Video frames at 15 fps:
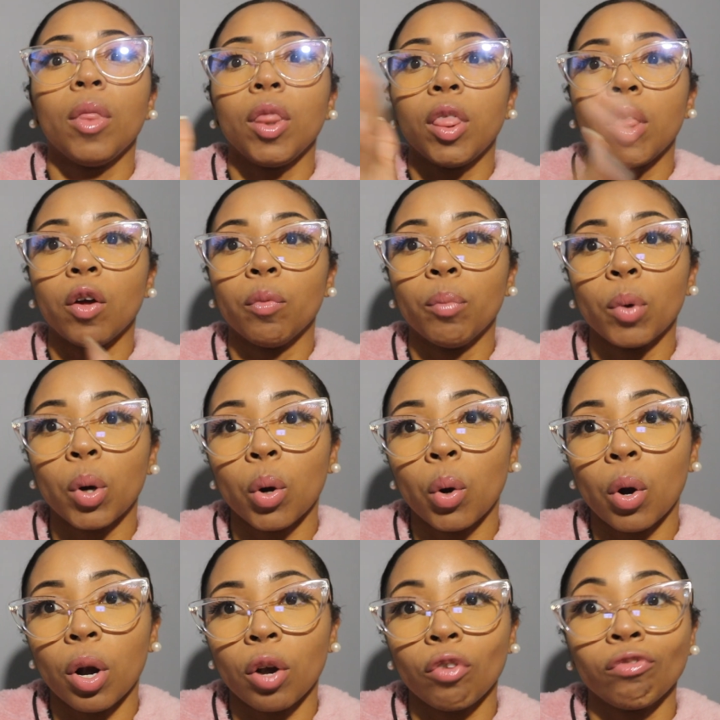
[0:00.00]
the
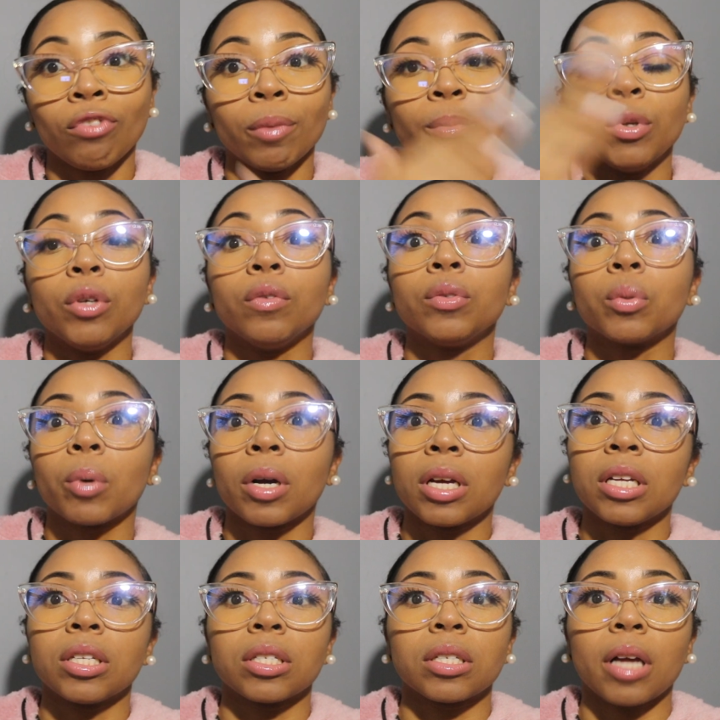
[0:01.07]
more removed
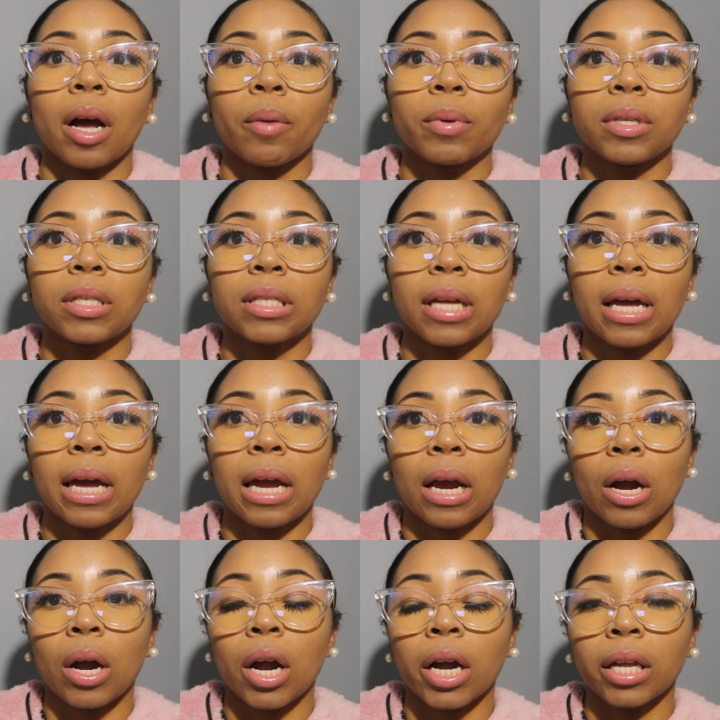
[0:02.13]
ones I would
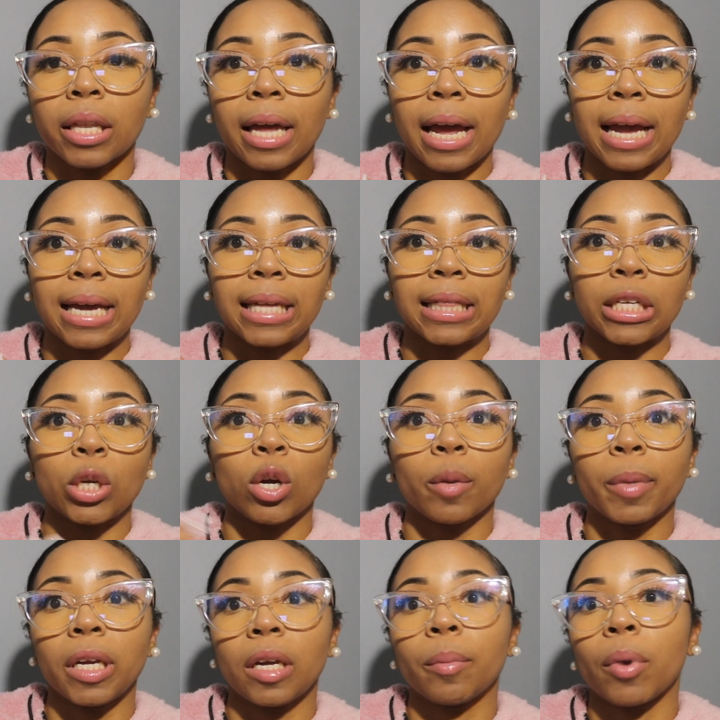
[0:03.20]
say are like the
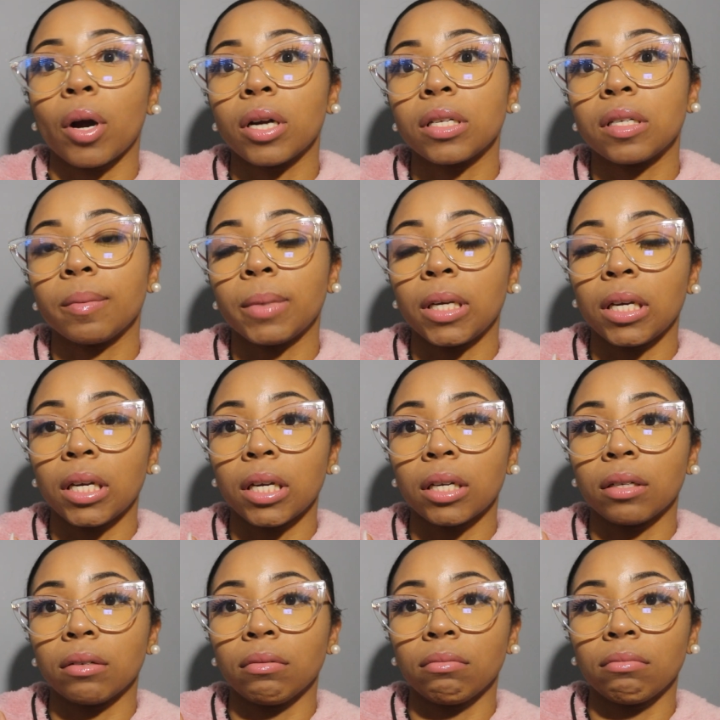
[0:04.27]
European parts of
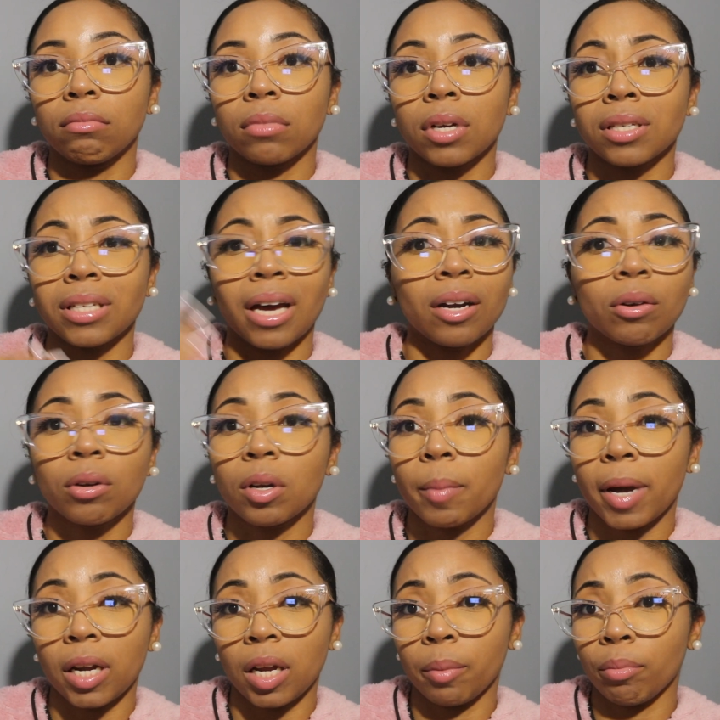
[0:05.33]
me, because I don't know
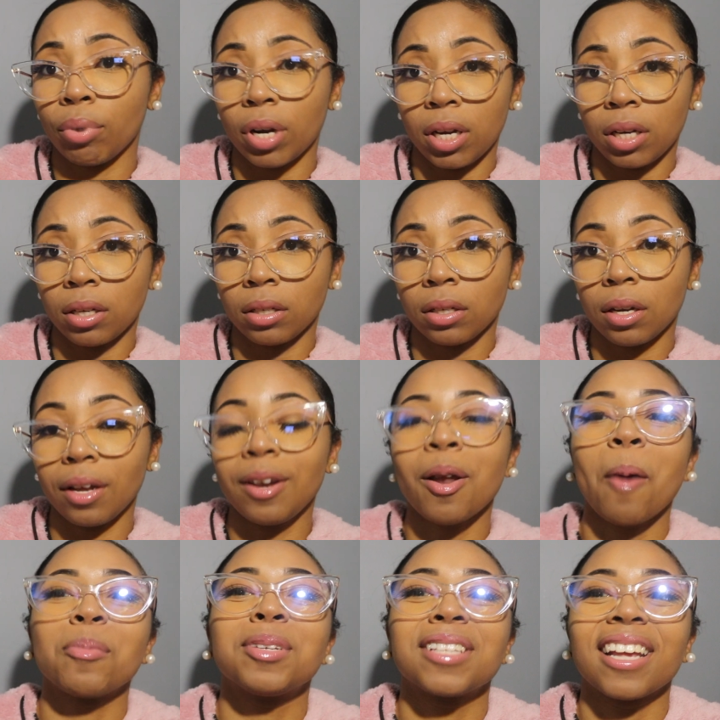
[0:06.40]
nobody in Britain.
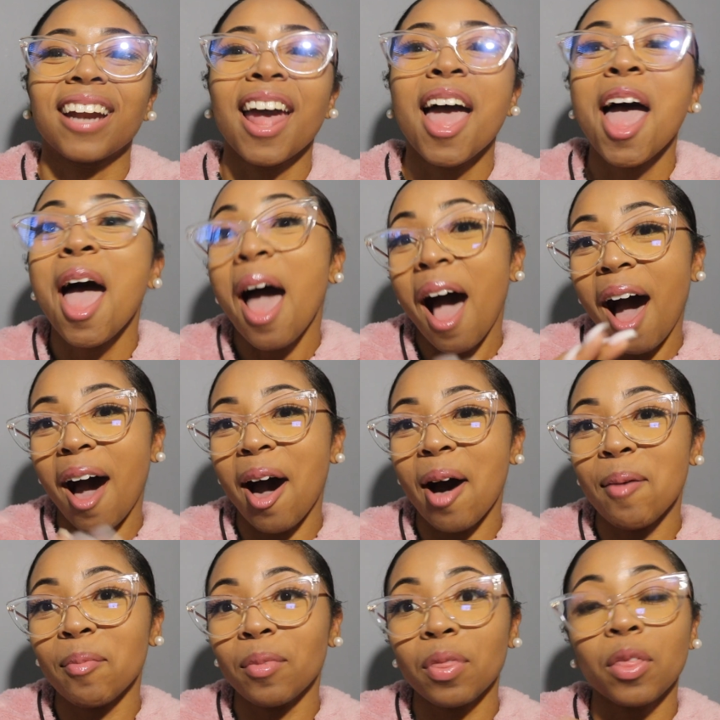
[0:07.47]
I'm just kidding.
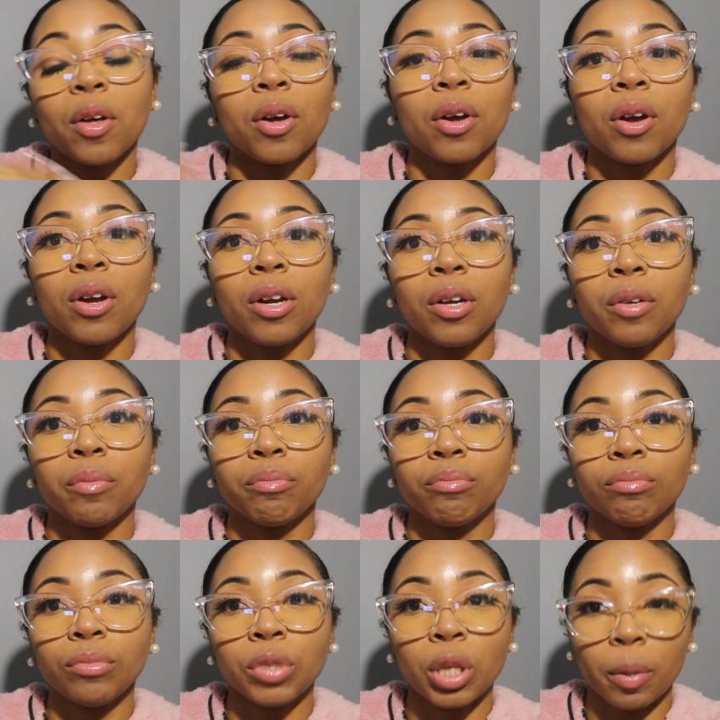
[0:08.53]
The
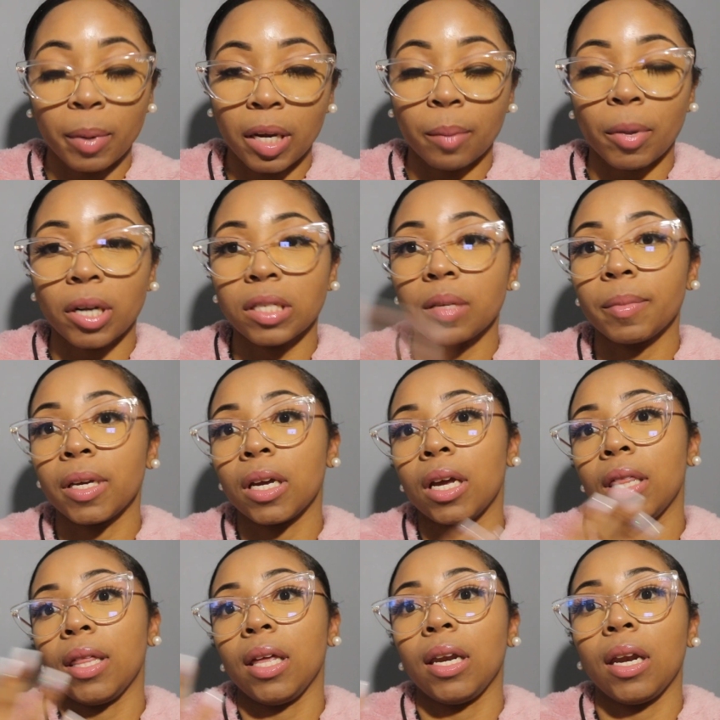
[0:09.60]
European parts of me
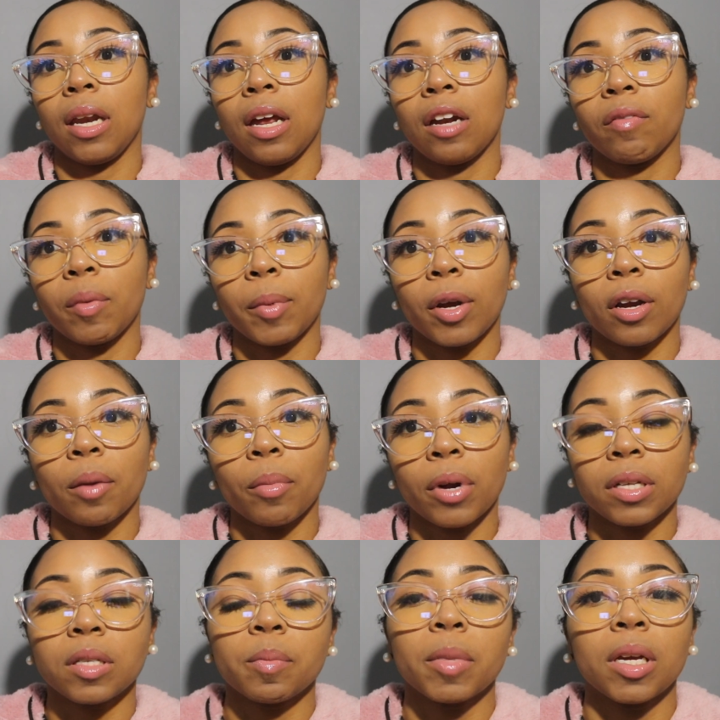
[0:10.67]
and then the Native American
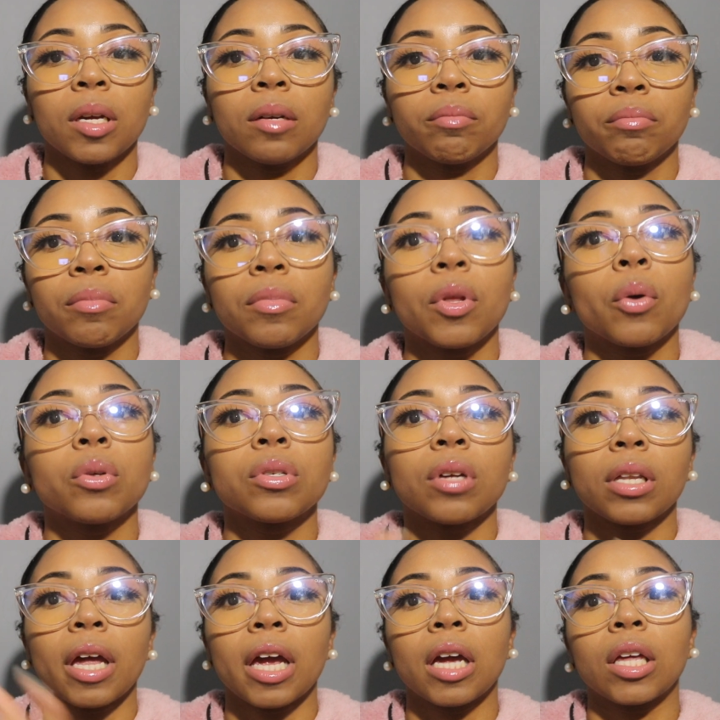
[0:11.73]
parts of me. Those are
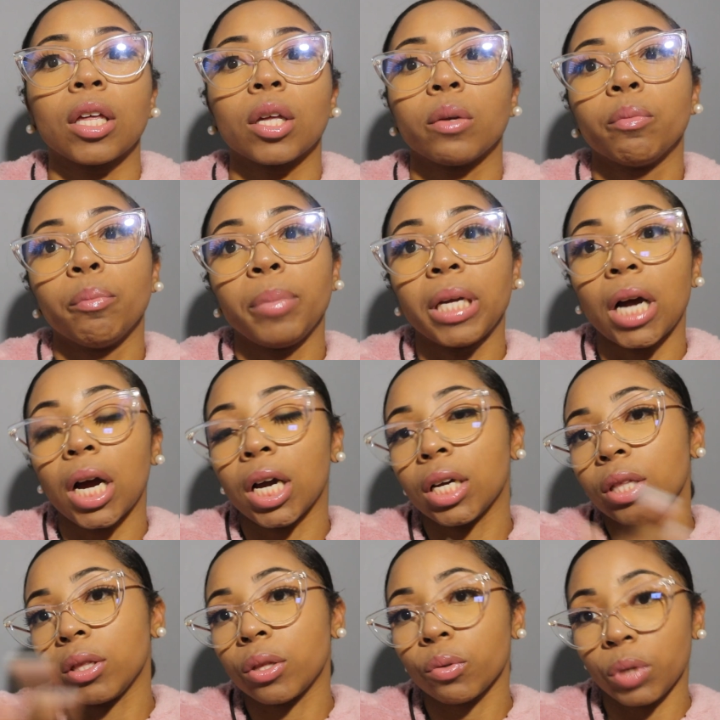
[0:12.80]
like
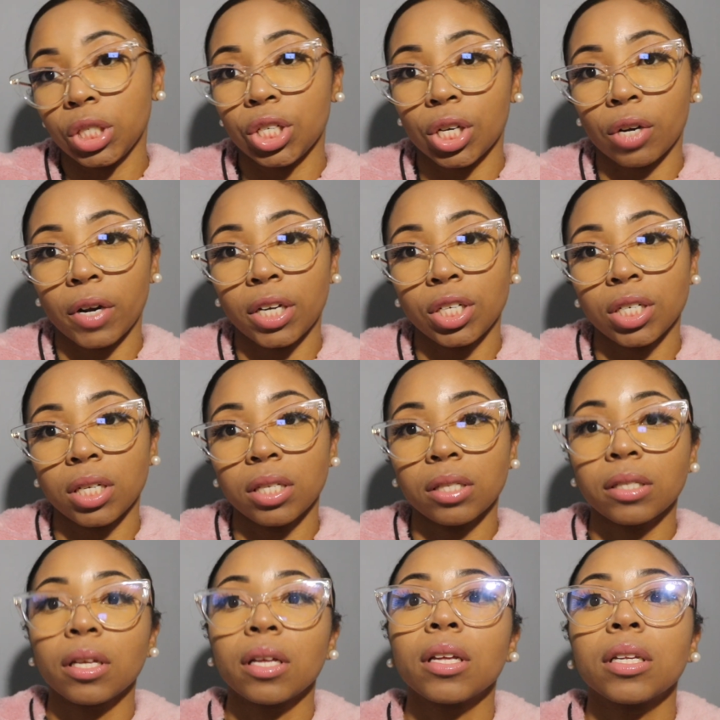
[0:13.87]
beyond 3
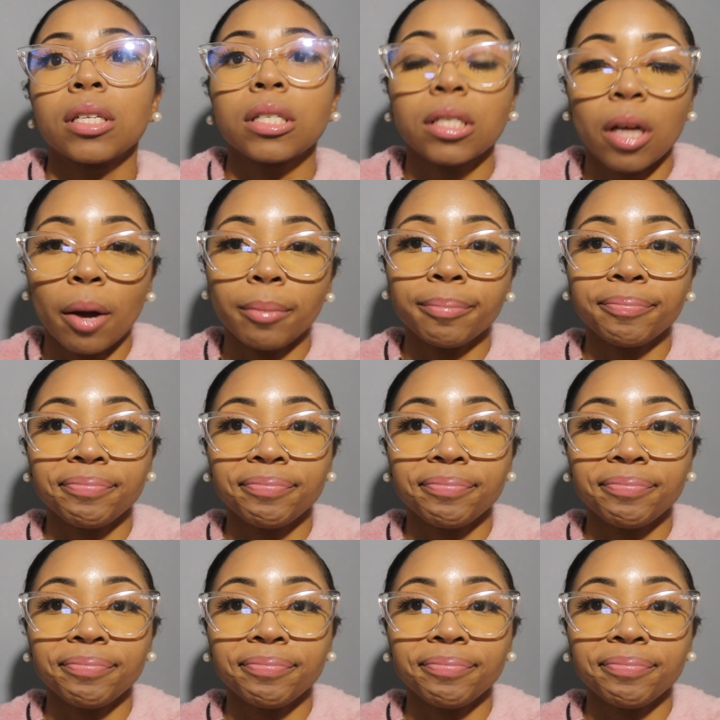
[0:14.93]
generations. So,